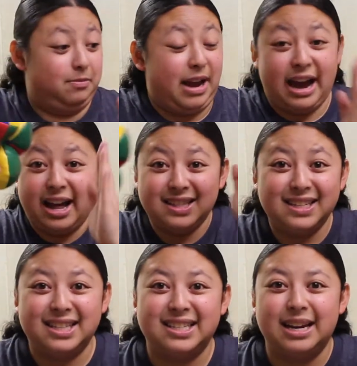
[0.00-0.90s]
paths
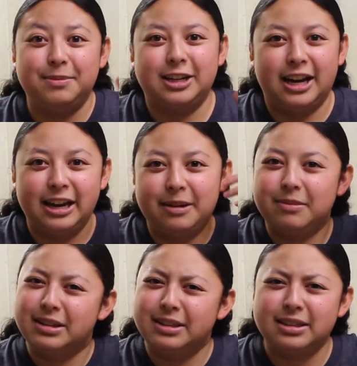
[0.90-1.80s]
at the same time
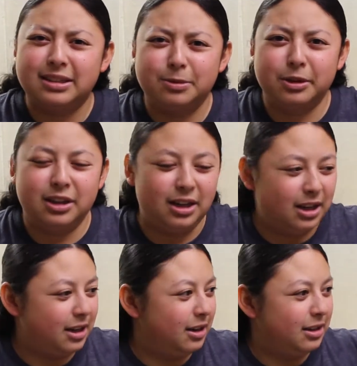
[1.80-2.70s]
is really
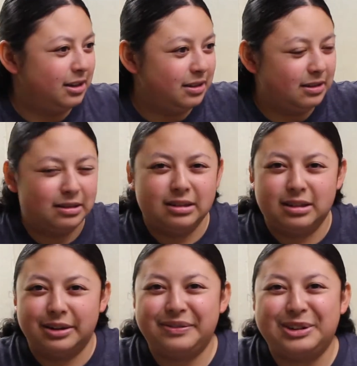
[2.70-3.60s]

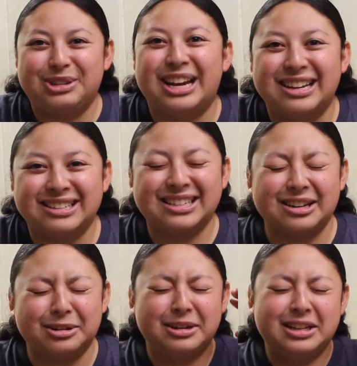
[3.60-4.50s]
confusing,
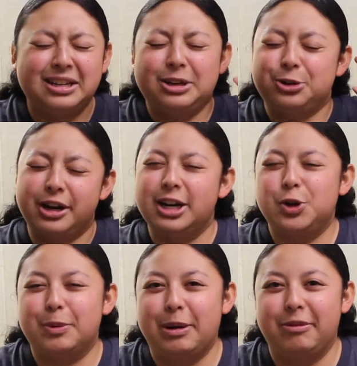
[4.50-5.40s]
so trying to
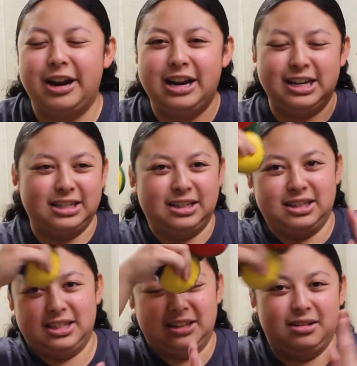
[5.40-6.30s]
trick my brain into
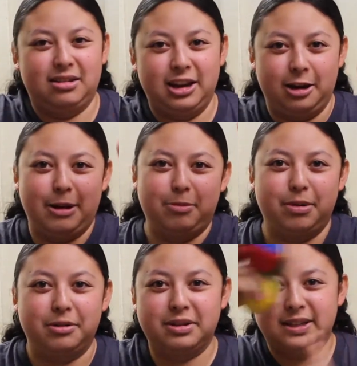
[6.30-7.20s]
thinking about
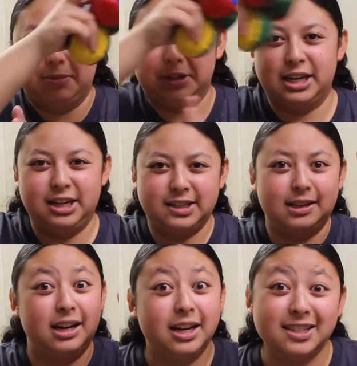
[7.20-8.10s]
both
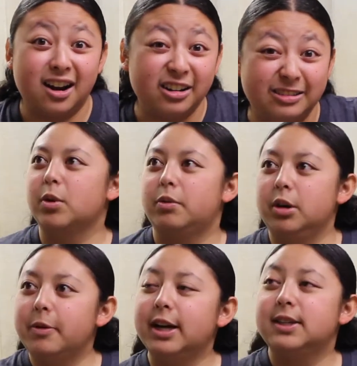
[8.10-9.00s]
simultaneously, and it's hard. When
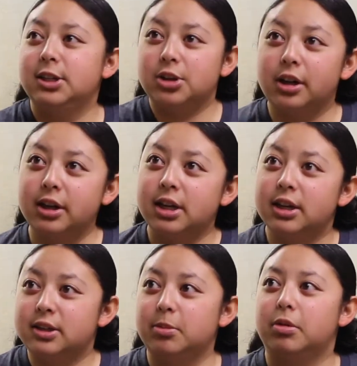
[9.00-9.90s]
you're practicing juggling,
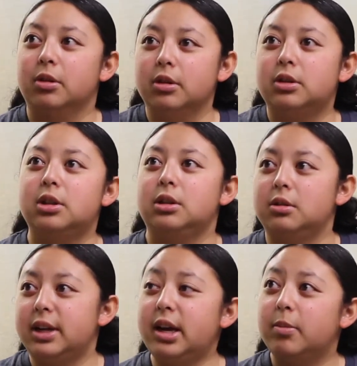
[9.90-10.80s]
it's important to
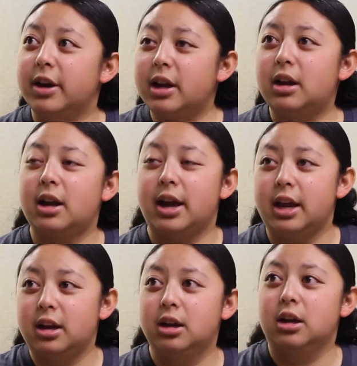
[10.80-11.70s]
take a break
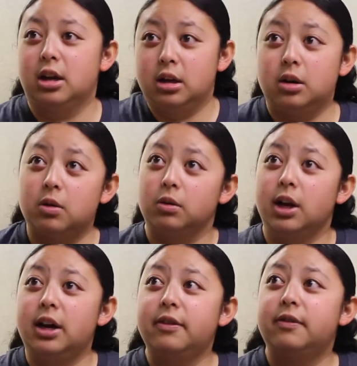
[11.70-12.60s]
and cool
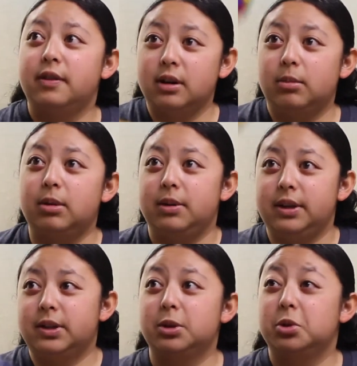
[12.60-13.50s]
off and
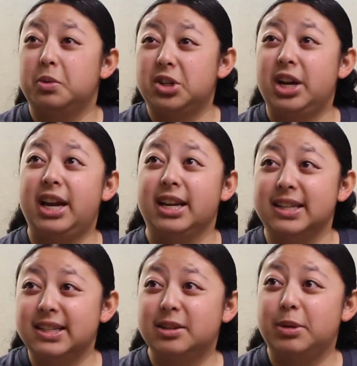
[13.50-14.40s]
maybe switch
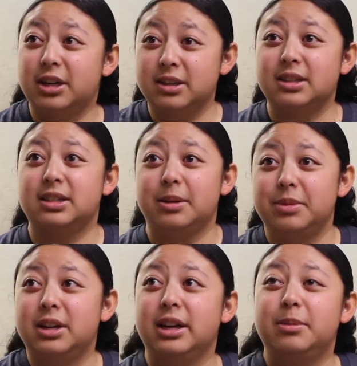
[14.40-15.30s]
hands, because
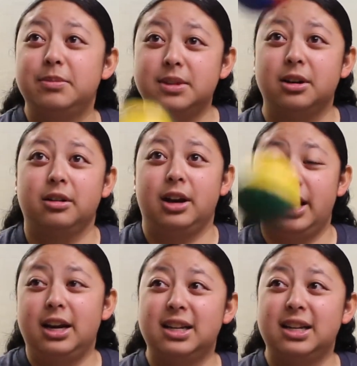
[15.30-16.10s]
sometimes your other hand